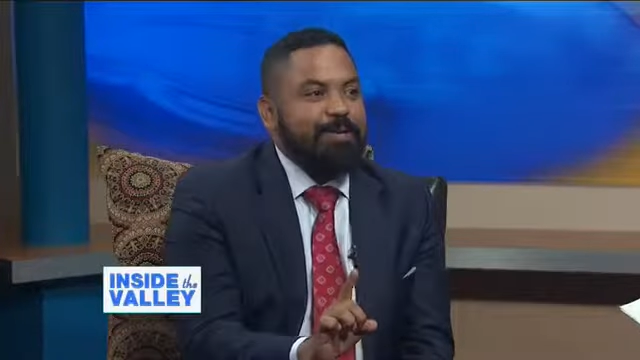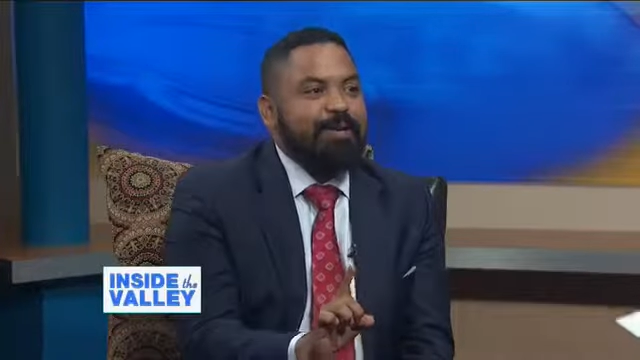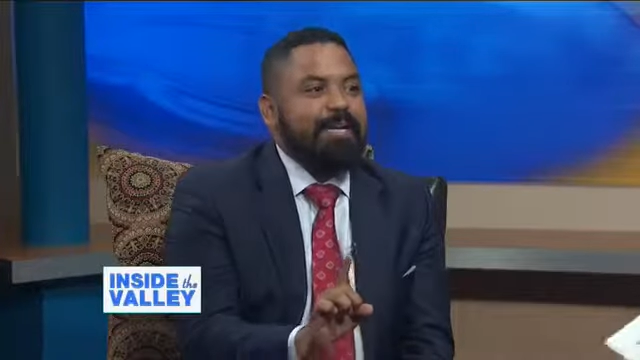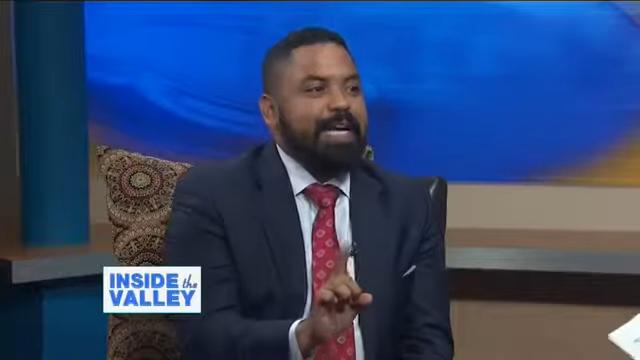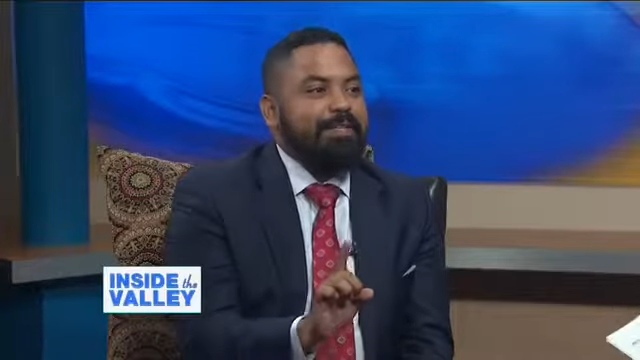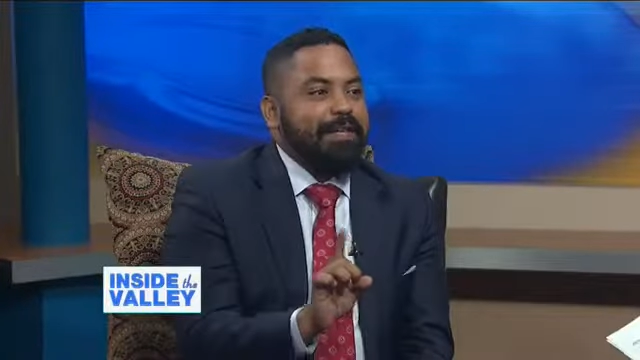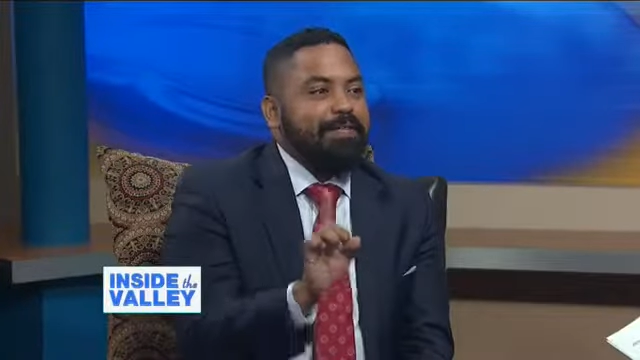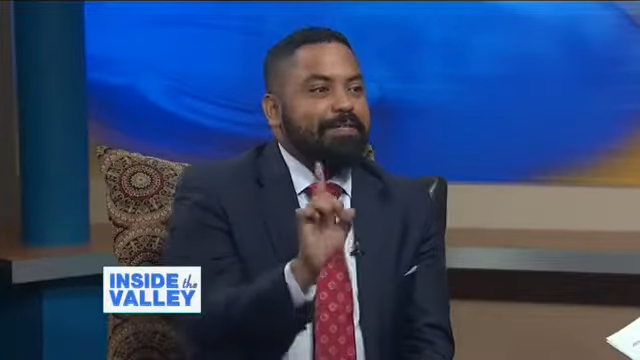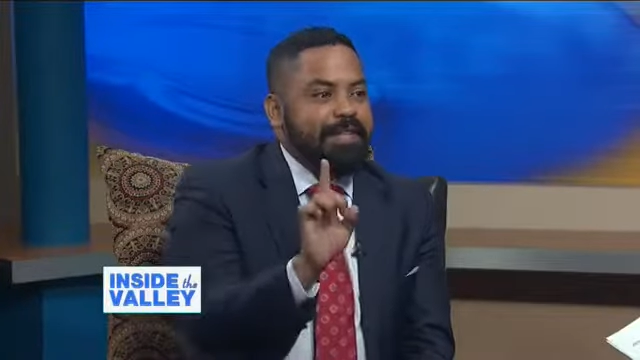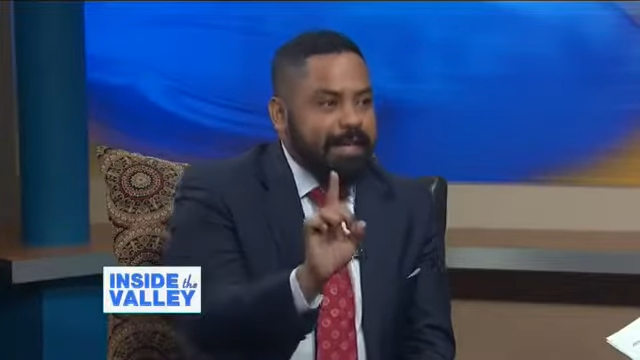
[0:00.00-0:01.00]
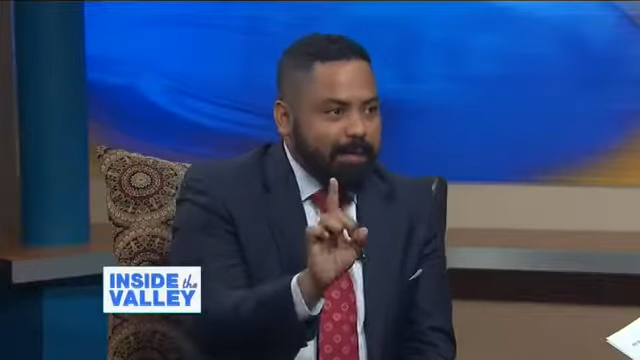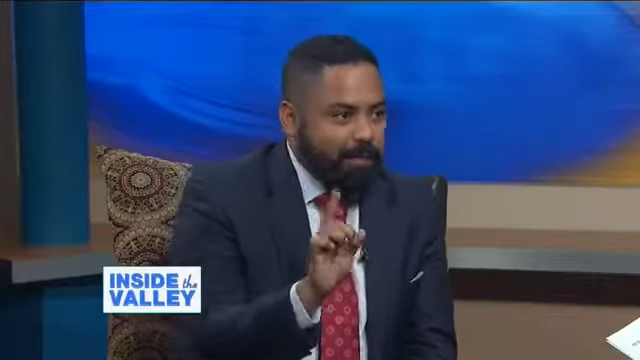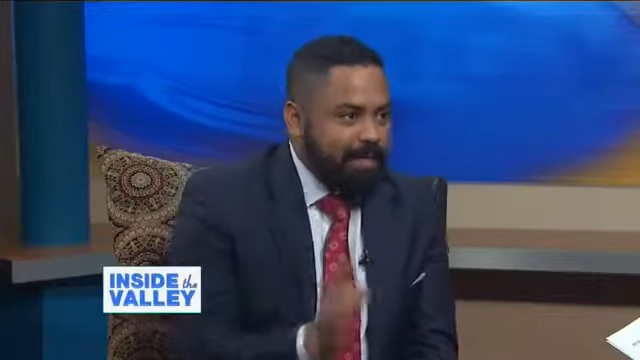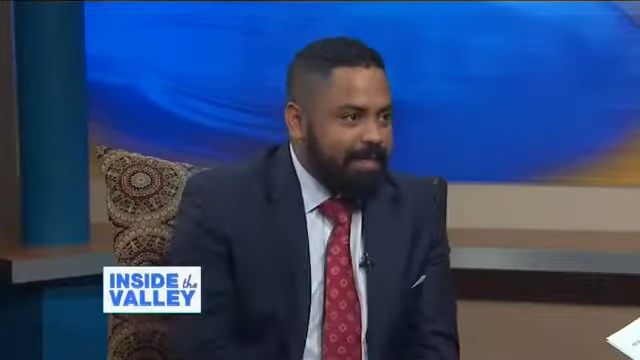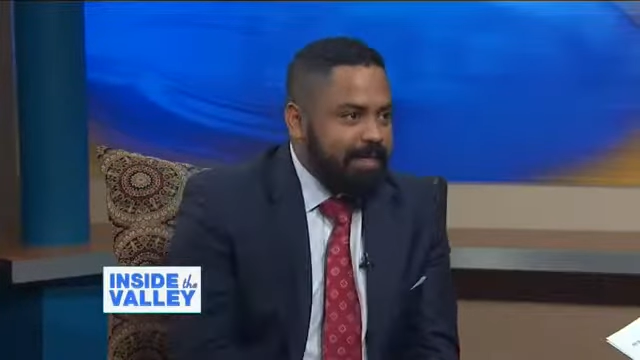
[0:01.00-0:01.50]
we're going to have a
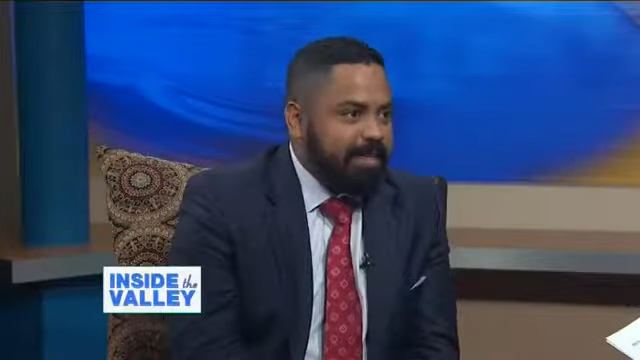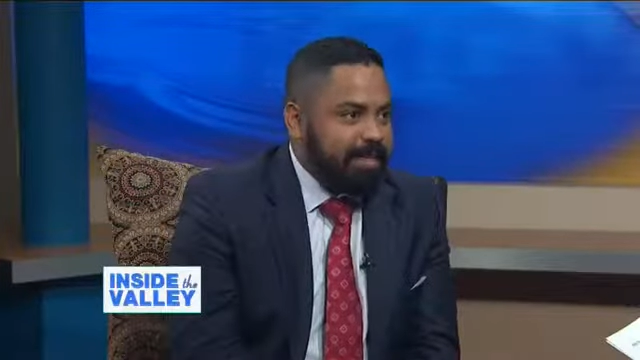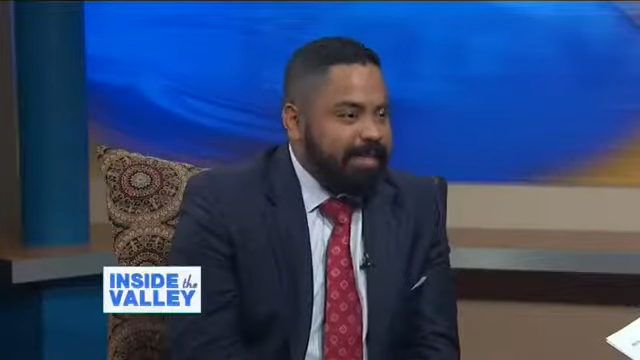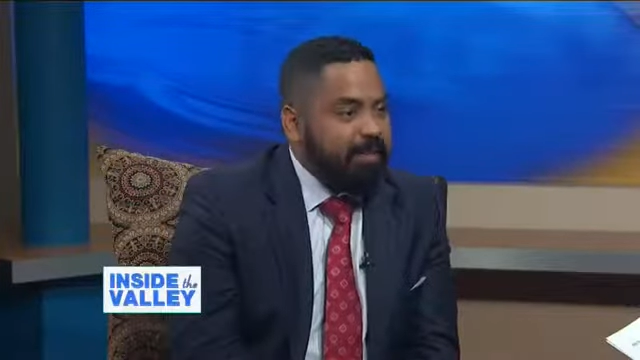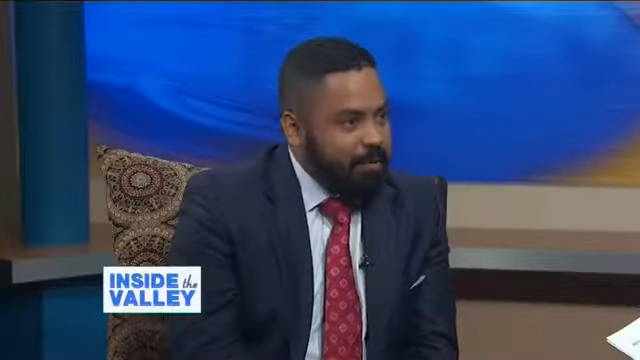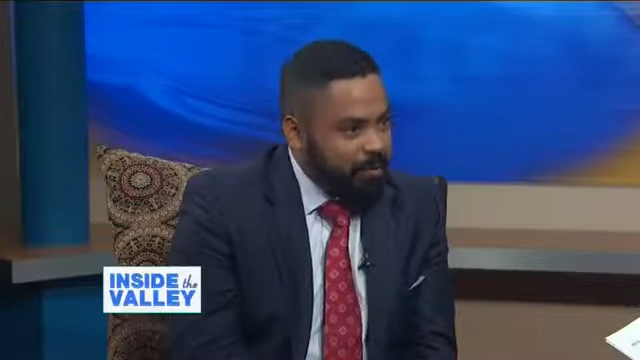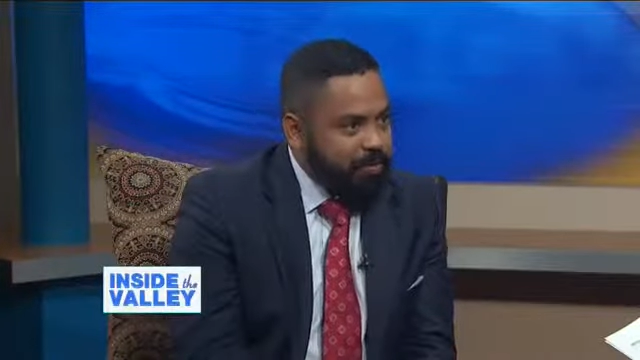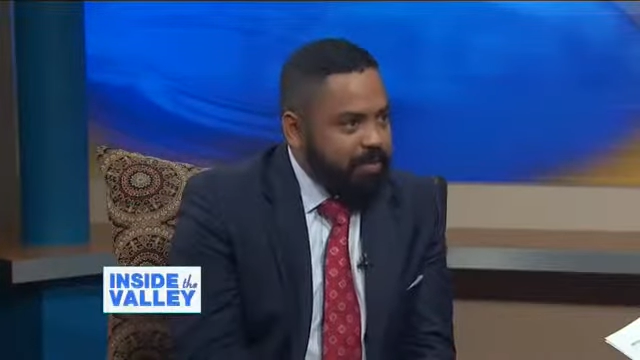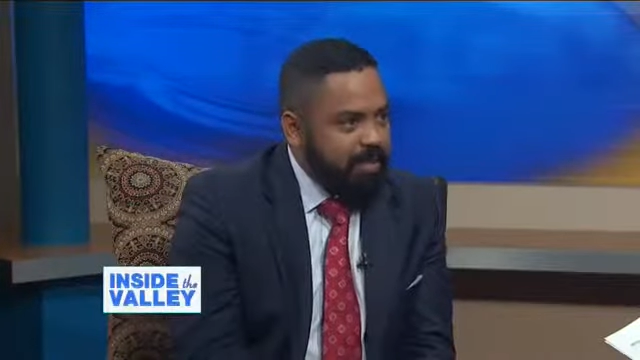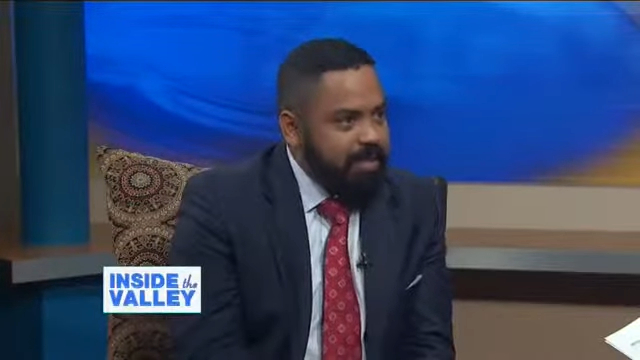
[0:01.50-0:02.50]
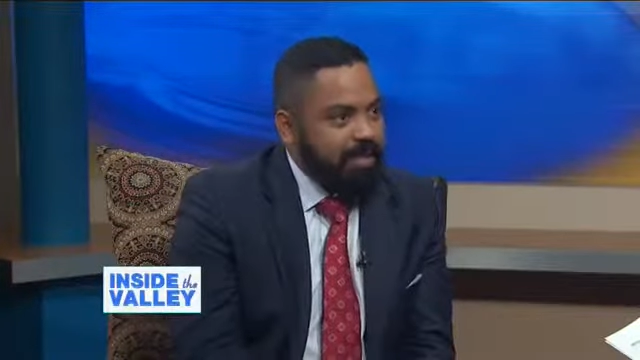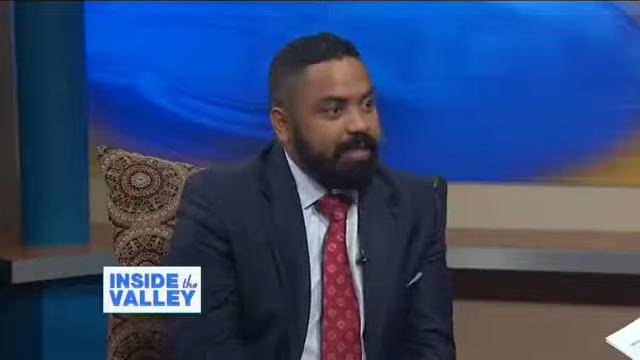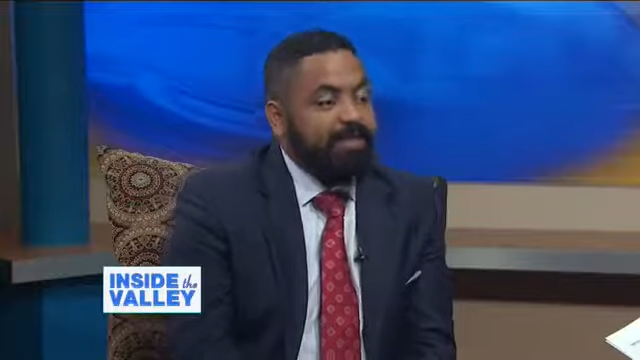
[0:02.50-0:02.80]
VIP uh, toast oh, wow.